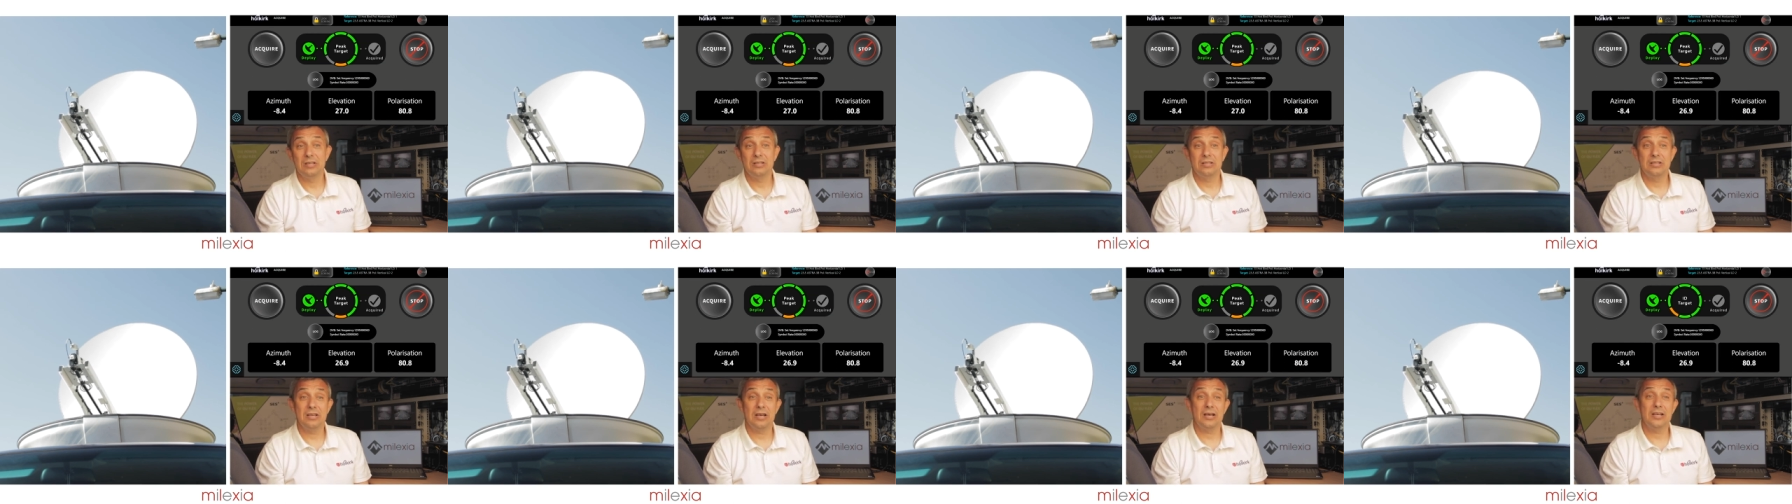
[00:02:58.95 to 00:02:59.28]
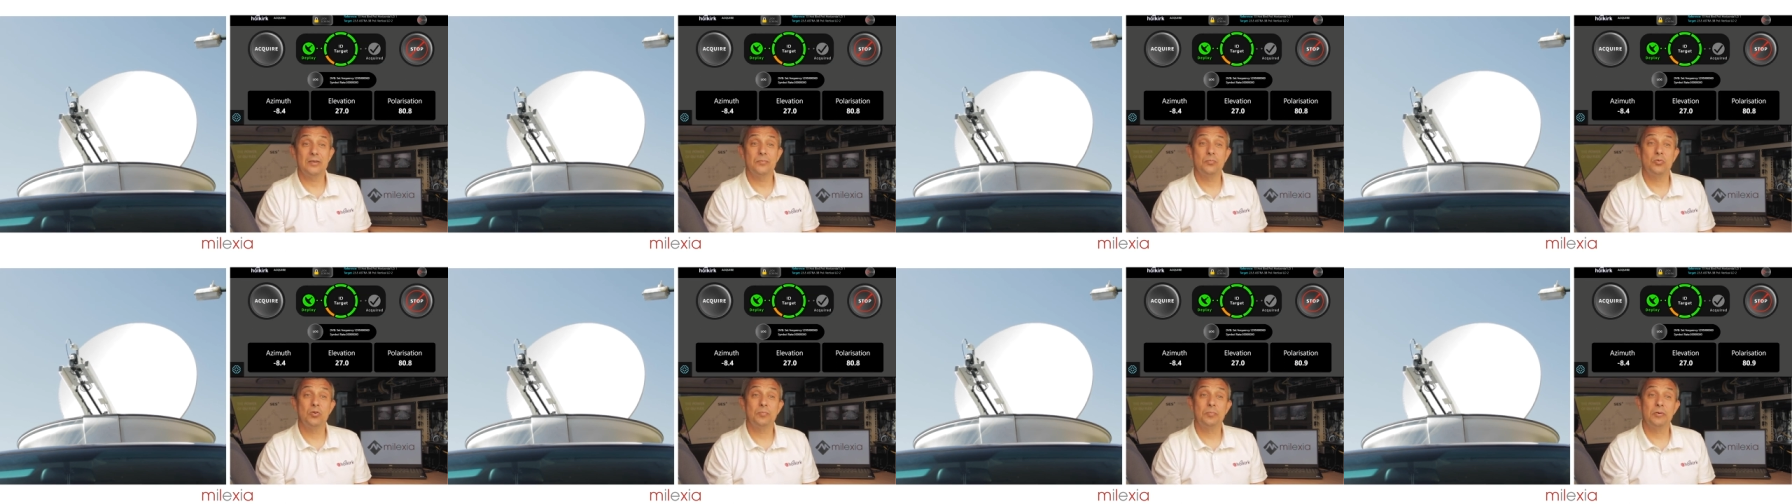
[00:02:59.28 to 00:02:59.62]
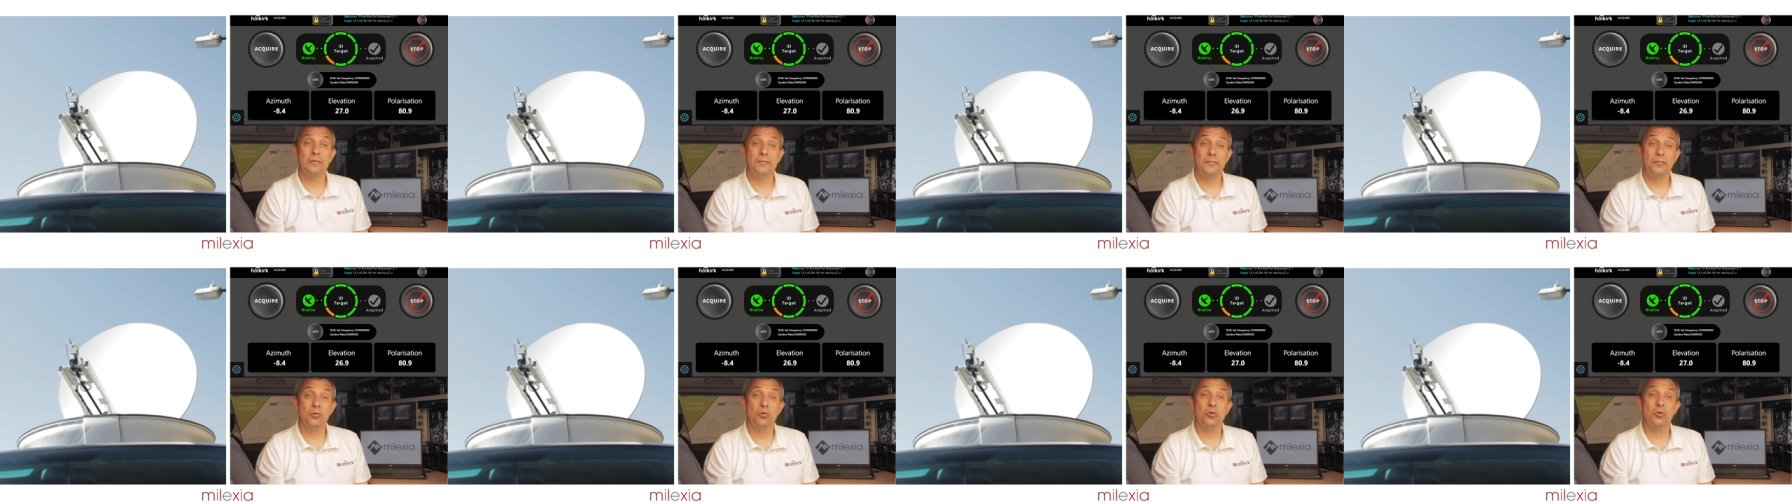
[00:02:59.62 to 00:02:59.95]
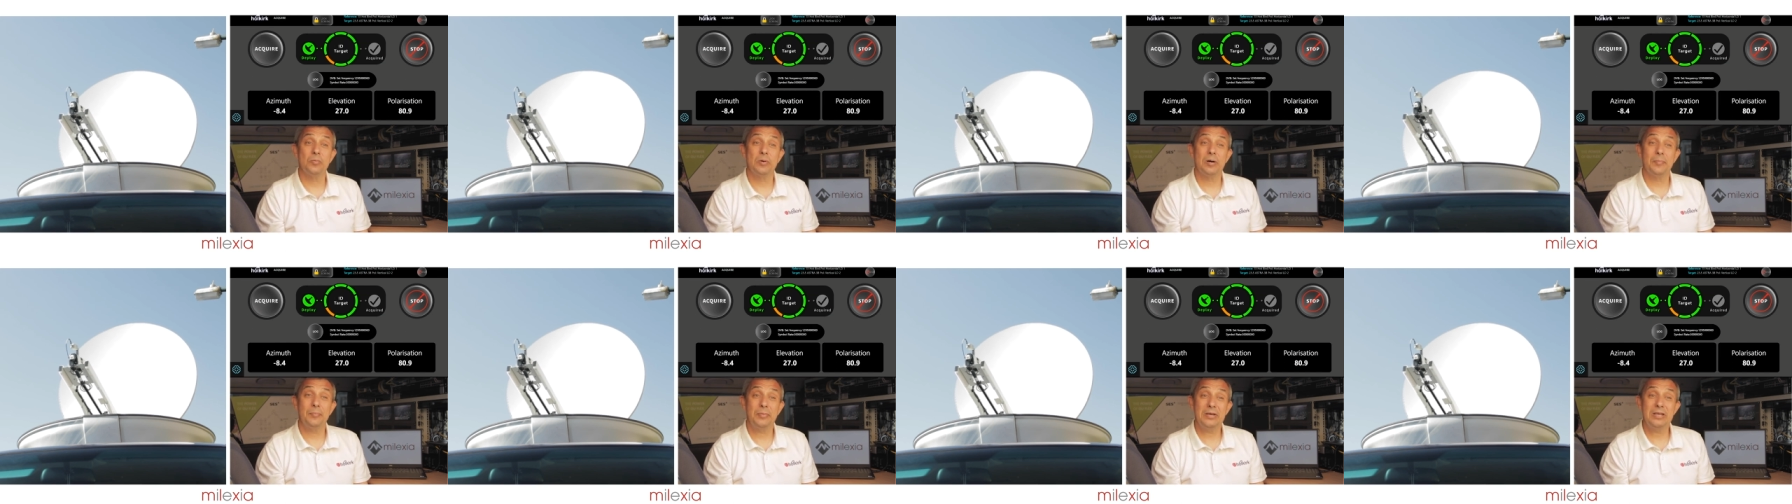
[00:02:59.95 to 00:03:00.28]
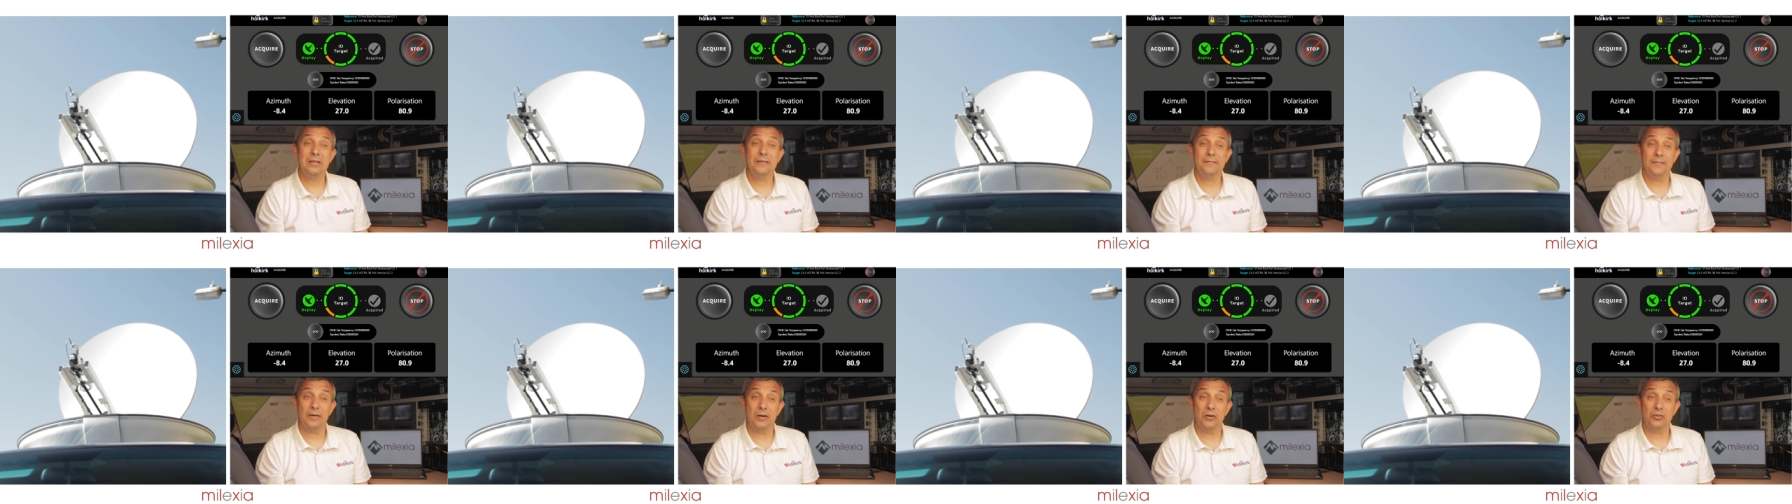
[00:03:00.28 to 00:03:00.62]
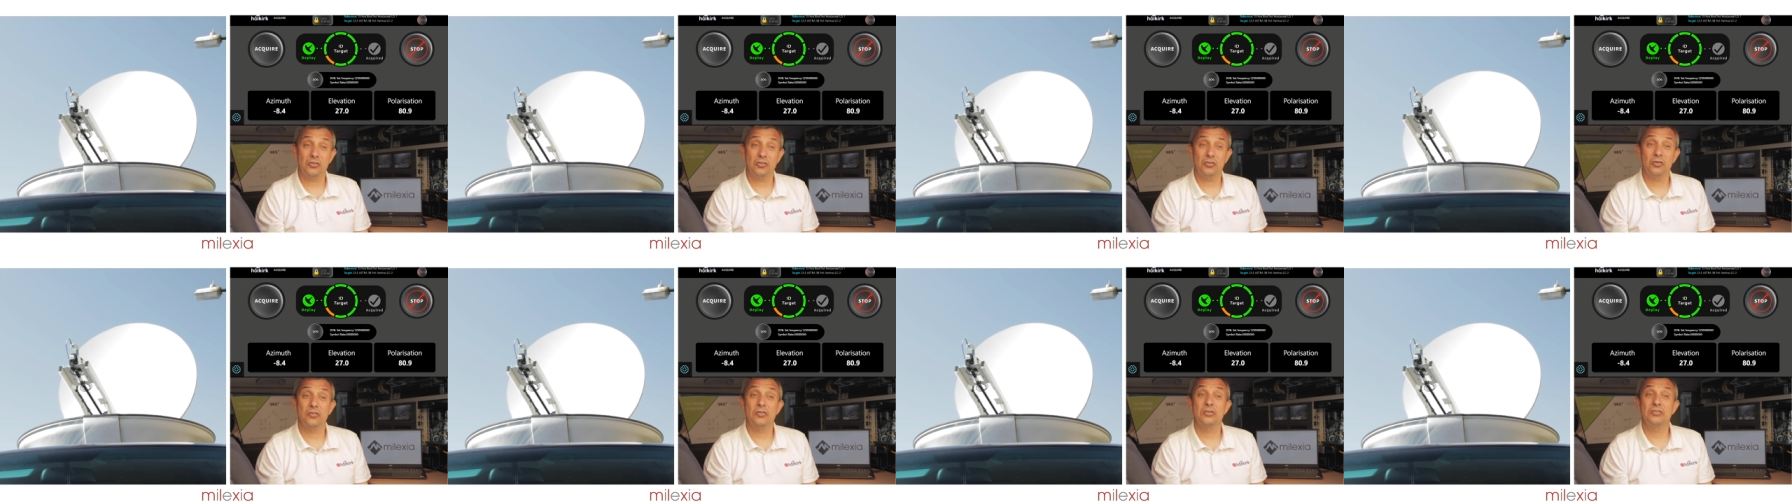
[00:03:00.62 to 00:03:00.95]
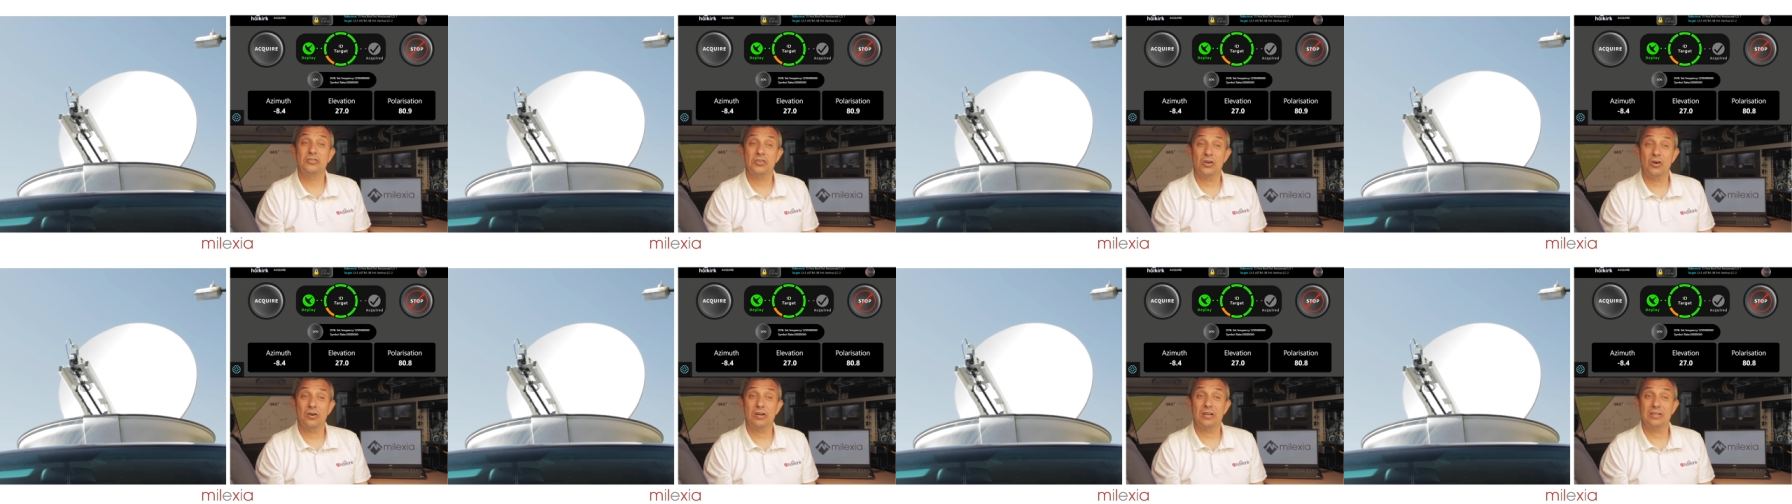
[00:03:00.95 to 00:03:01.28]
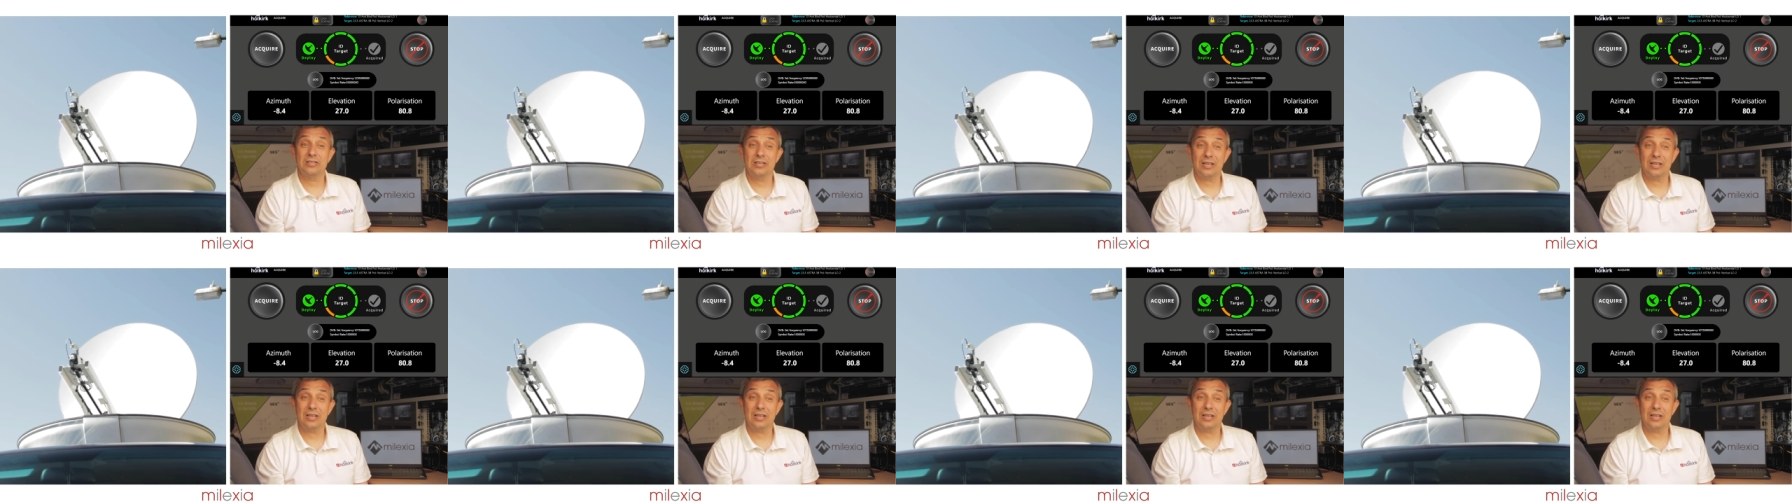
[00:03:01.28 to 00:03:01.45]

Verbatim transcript: the AIM will perform a peak function on the target